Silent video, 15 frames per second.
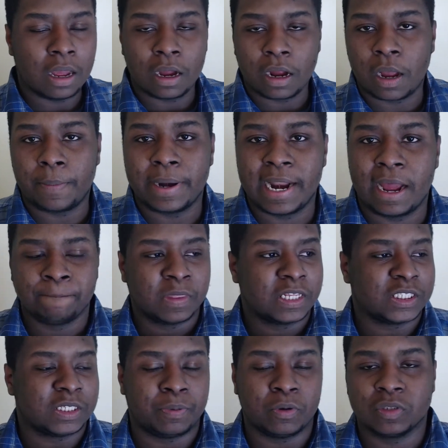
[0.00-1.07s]
coming out,
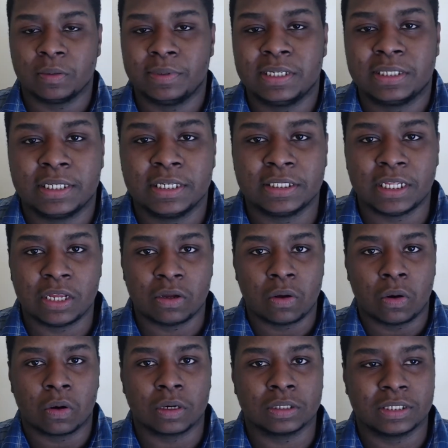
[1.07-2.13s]
supposedly 16
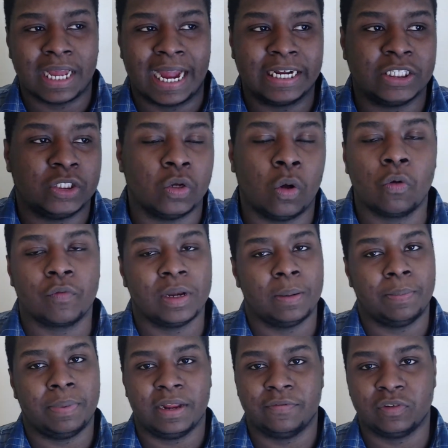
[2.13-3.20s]
cores. I don't really
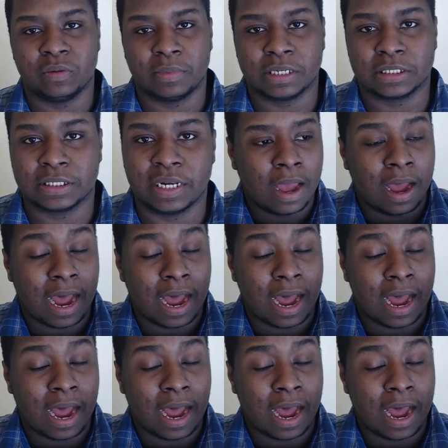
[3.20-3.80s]
believe too much in it.